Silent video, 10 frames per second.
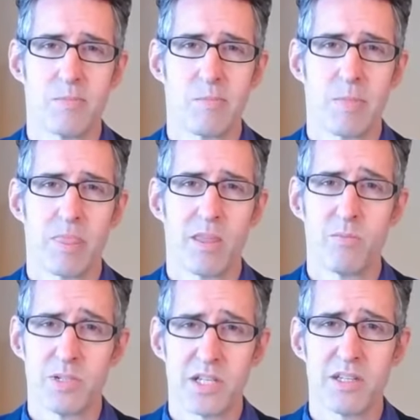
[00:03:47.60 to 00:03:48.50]
and
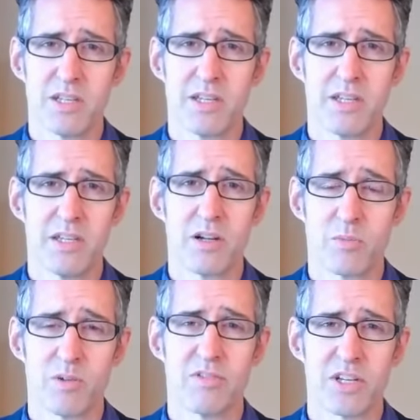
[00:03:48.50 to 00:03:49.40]
particularly in our
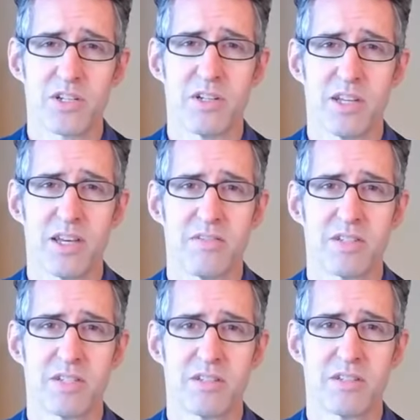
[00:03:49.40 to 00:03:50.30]
professional
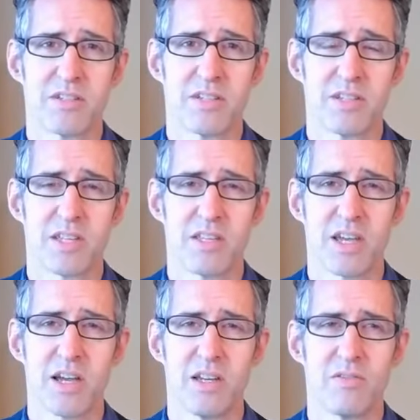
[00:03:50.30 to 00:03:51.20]
lives, the
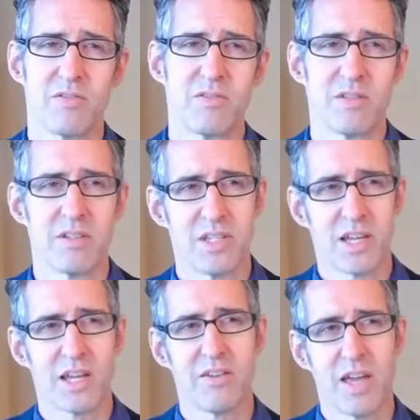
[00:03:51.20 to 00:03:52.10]
kind of the
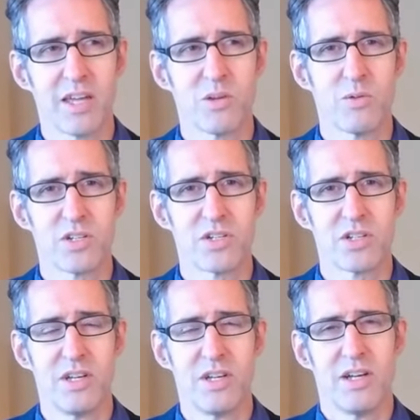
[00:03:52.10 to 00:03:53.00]
kind of anguish
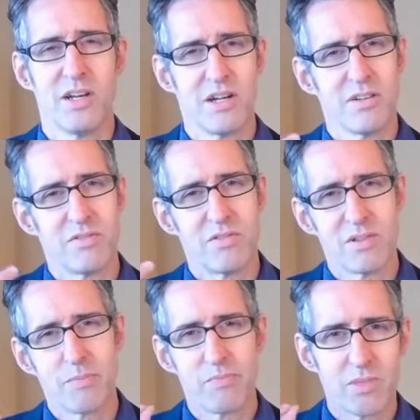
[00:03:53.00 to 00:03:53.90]
of
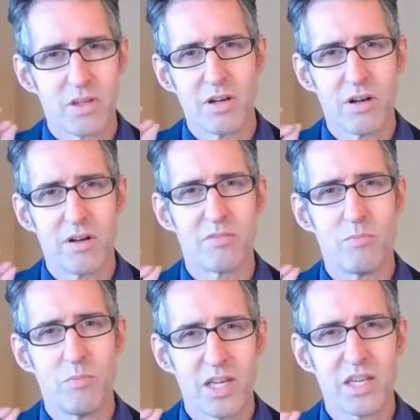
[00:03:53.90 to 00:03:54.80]
of
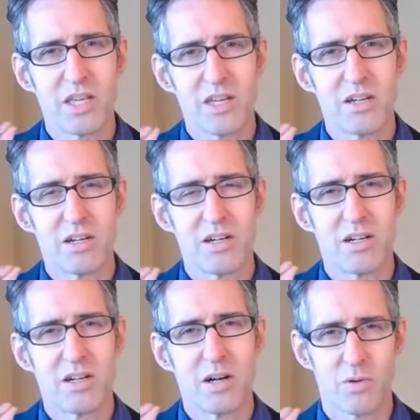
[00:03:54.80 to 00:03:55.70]
making
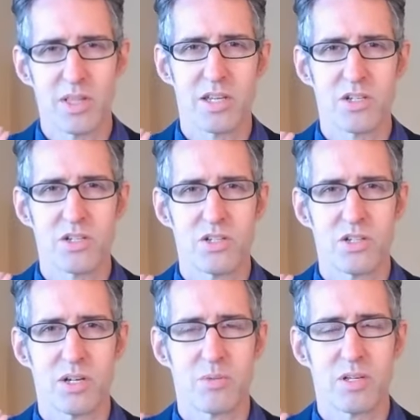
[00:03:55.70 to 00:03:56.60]
a
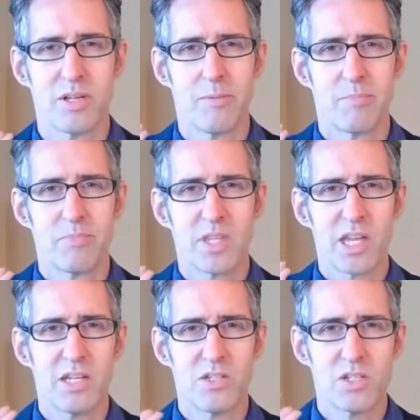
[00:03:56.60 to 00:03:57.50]
relationship
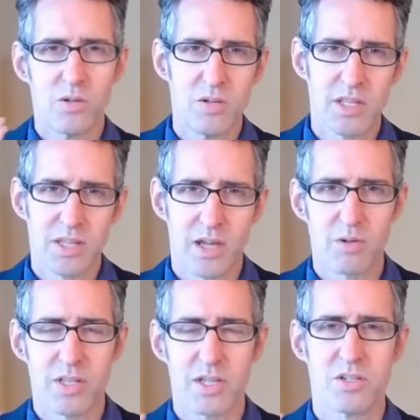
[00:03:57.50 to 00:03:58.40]
and tuning that
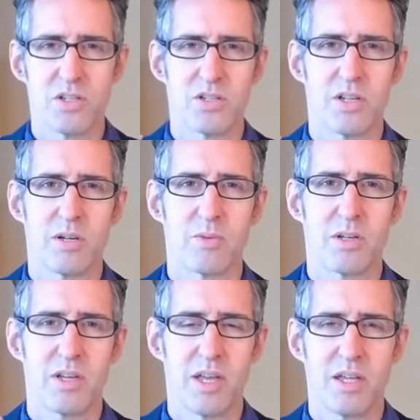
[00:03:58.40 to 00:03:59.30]
relationship
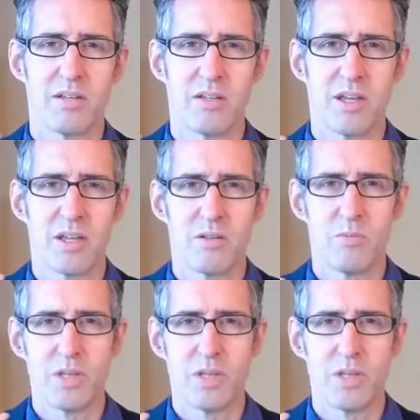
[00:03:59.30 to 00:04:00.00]
and and being